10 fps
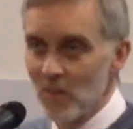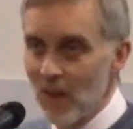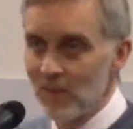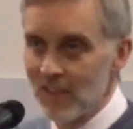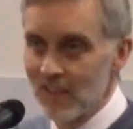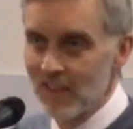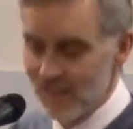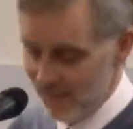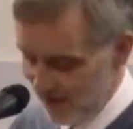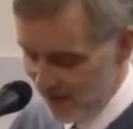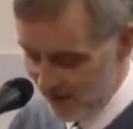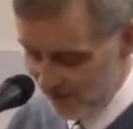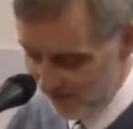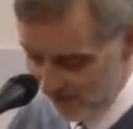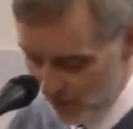John the Baptist. This
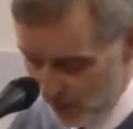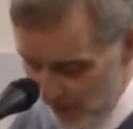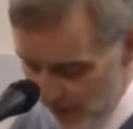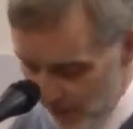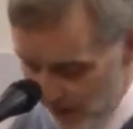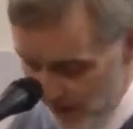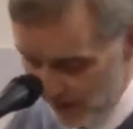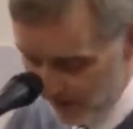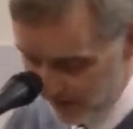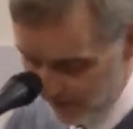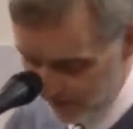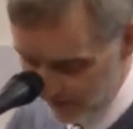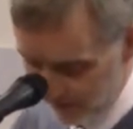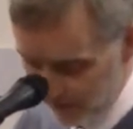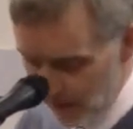is what Whitfield said.
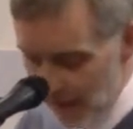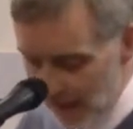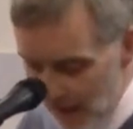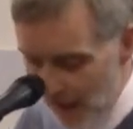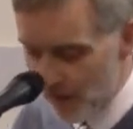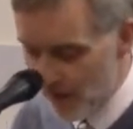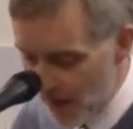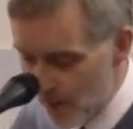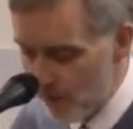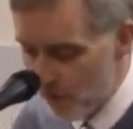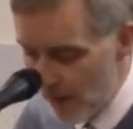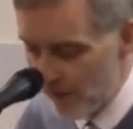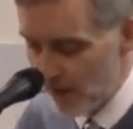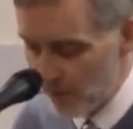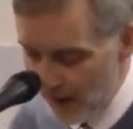Let the name of
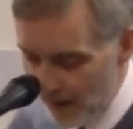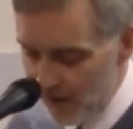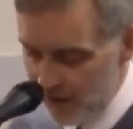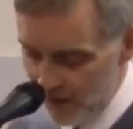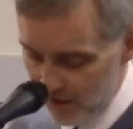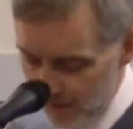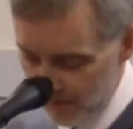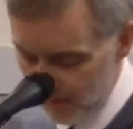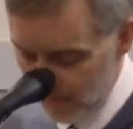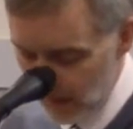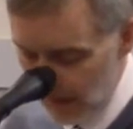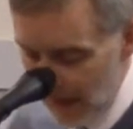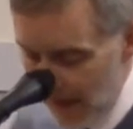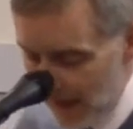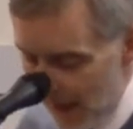Whitfield perish.
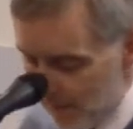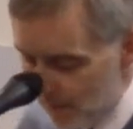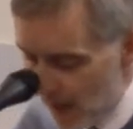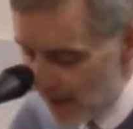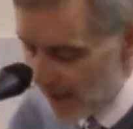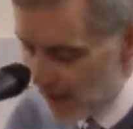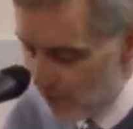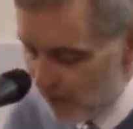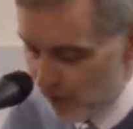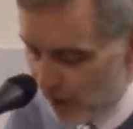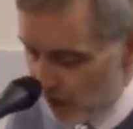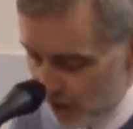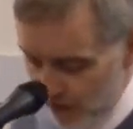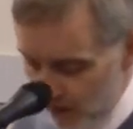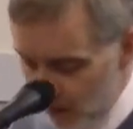Let my name be
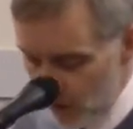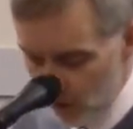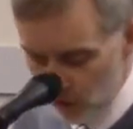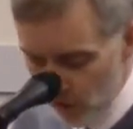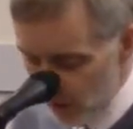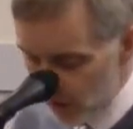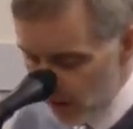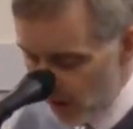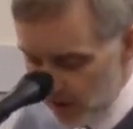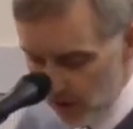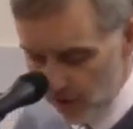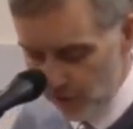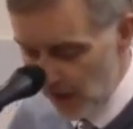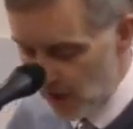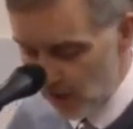forgotten, trodden under the
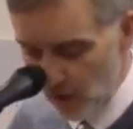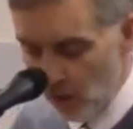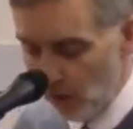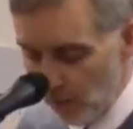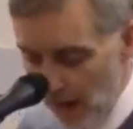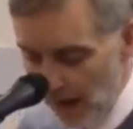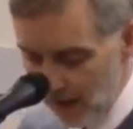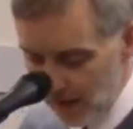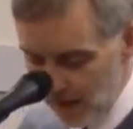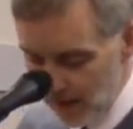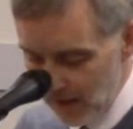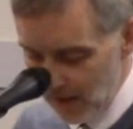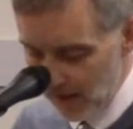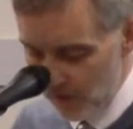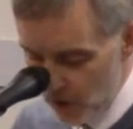feet of all men,
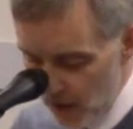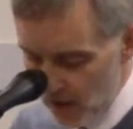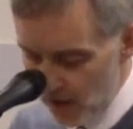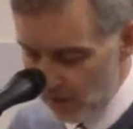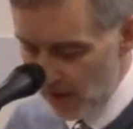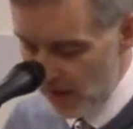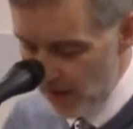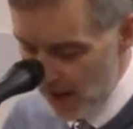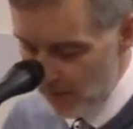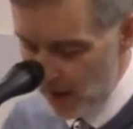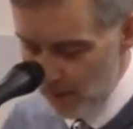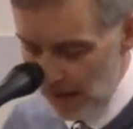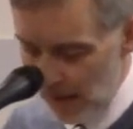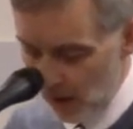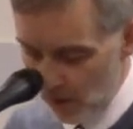if Jesus may thereby
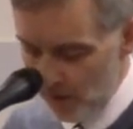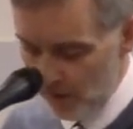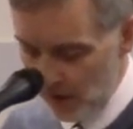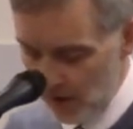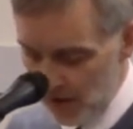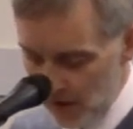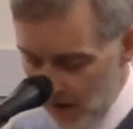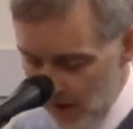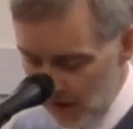be glorified.